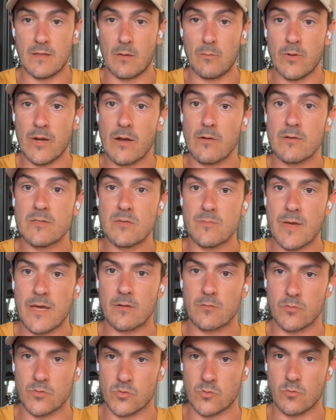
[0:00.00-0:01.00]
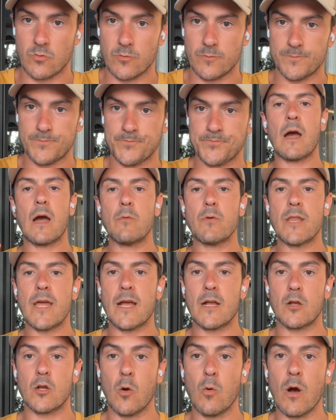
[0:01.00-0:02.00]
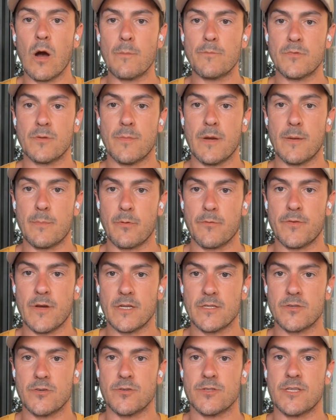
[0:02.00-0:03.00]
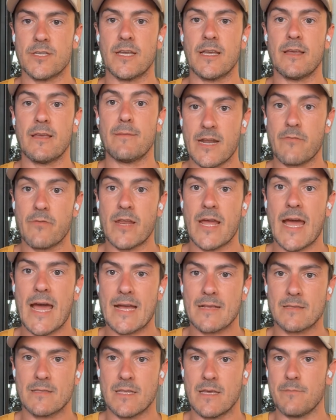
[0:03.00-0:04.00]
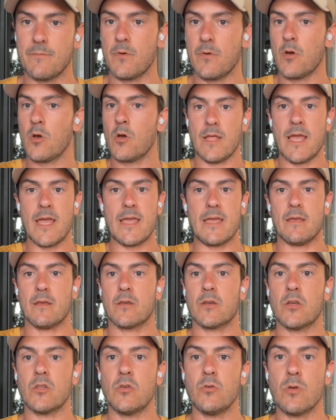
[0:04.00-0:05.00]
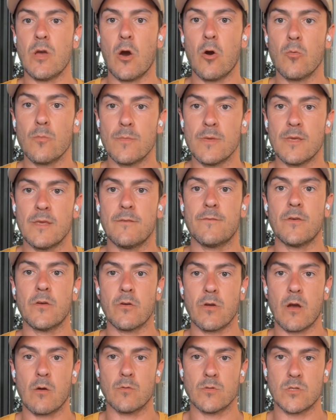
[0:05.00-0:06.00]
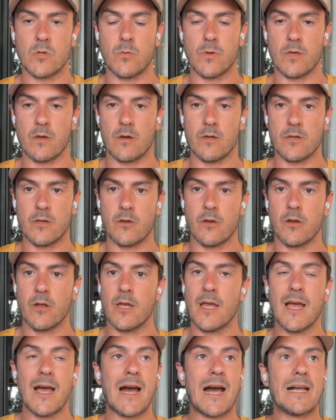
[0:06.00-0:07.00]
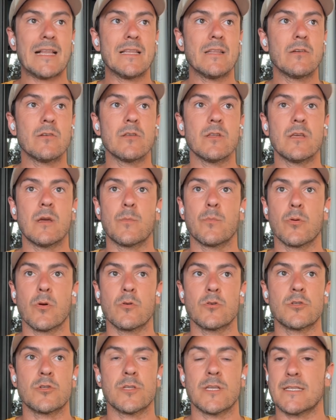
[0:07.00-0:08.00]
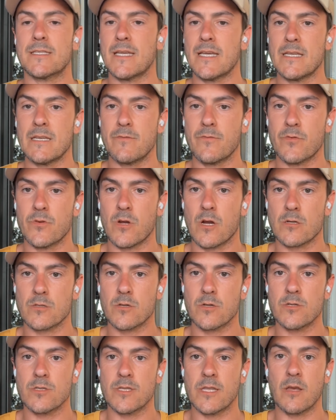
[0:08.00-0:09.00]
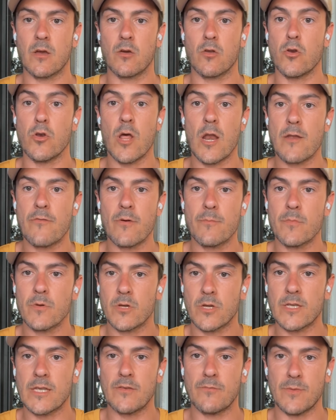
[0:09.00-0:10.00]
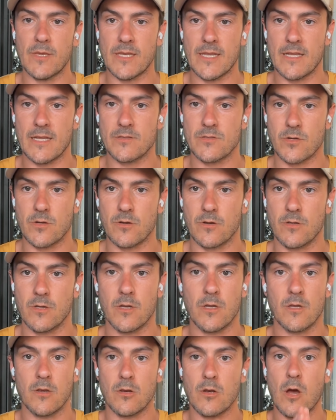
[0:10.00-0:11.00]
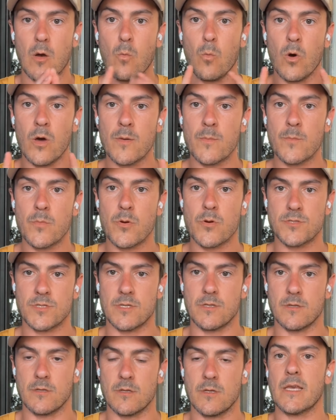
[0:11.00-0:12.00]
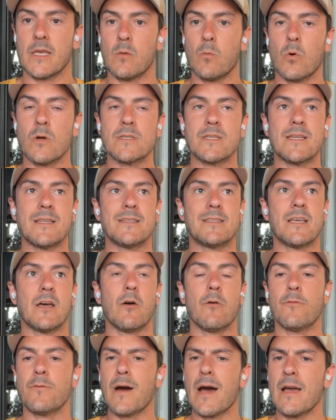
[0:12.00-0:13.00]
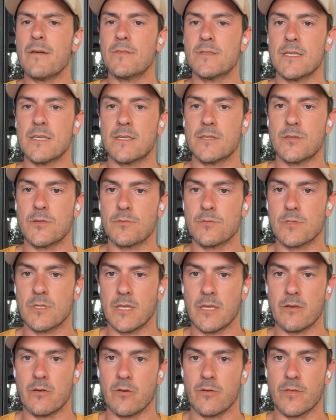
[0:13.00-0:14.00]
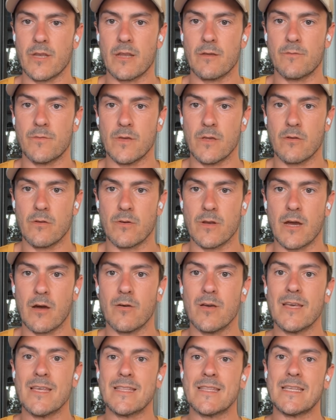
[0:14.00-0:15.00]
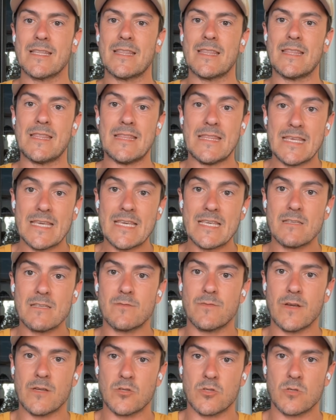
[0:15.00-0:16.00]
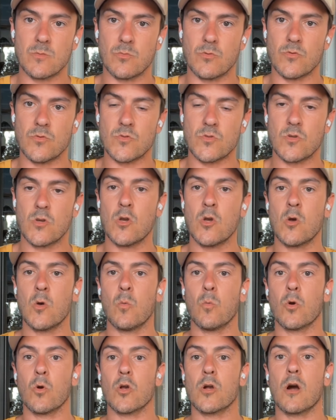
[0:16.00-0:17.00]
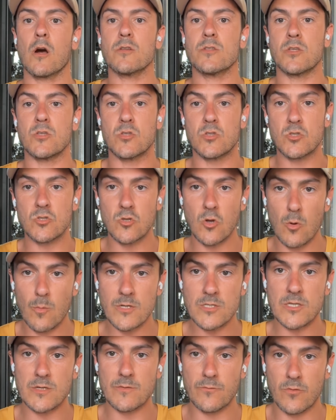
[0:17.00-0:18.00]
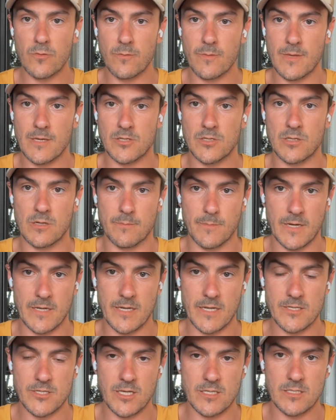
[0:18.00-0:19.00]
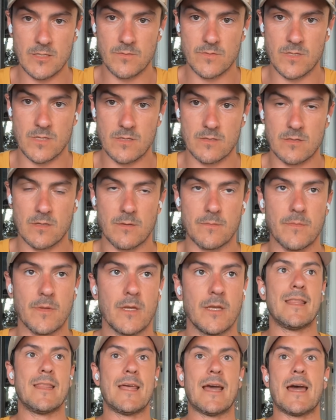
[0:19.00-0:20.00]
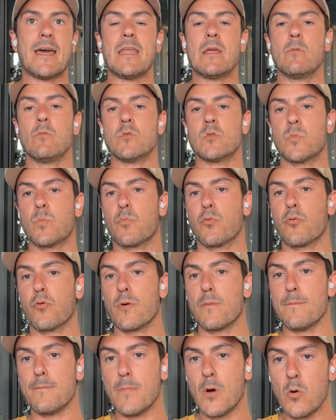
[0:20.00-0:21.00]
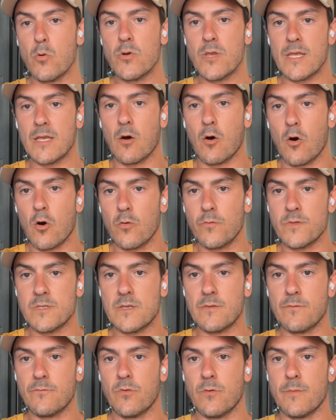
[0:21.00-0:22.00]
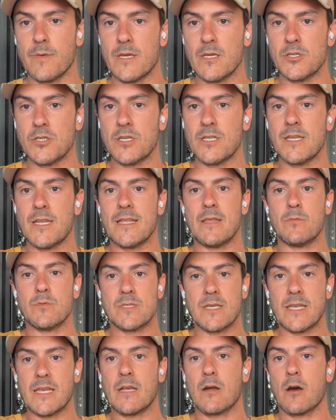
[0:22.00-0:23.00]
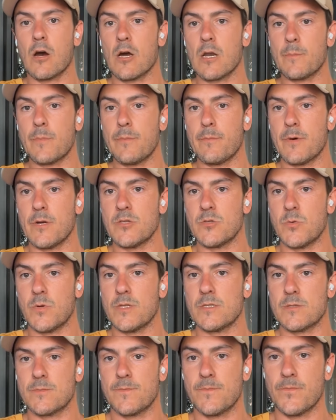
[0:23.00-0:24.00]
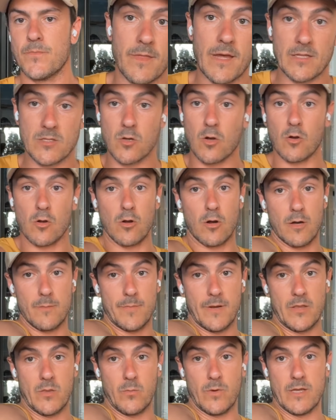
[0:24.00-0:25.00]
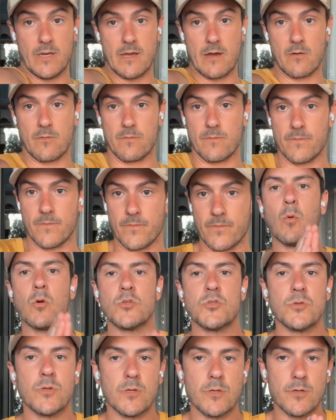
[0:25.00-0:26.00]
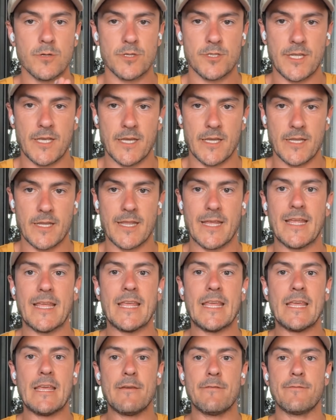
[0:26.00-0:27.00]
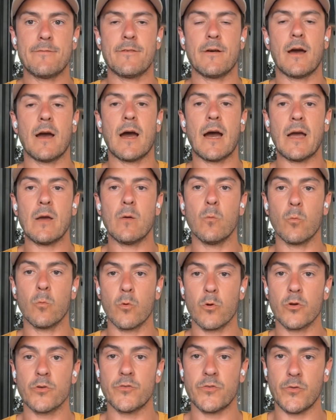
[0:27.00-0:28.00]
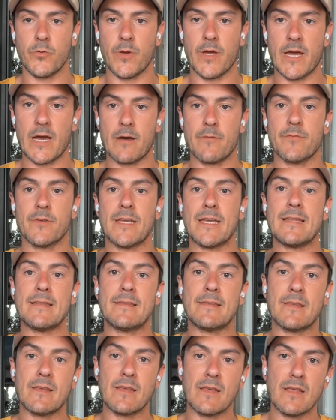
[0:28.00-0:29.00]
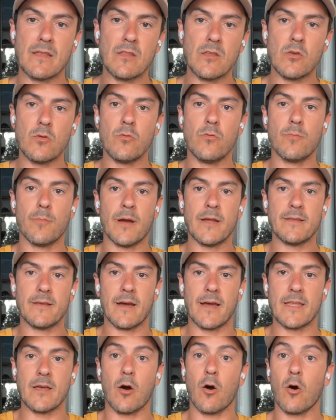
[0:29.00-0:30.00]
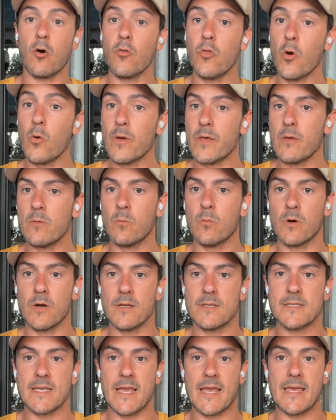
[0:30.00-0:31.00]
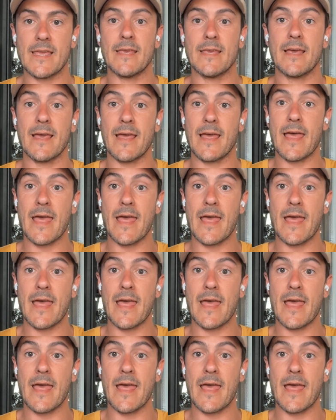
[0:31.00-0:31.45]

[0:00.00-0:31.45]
when I was in medical school, I would go up to my professors and I would ask them, hey, could you help me figure out what's going on here? I literally approached like 10 different doctors. None of them could give me an answer. Not one person. It wasn't until 5-6 years later that I figured out that these vegetables were causing so much inflammation in my digestive system that it was promoting all this inflammation that was getting caught up in my joints. That's all gone, by the way. I want you to understand, if I were to have continued my diet, although it was a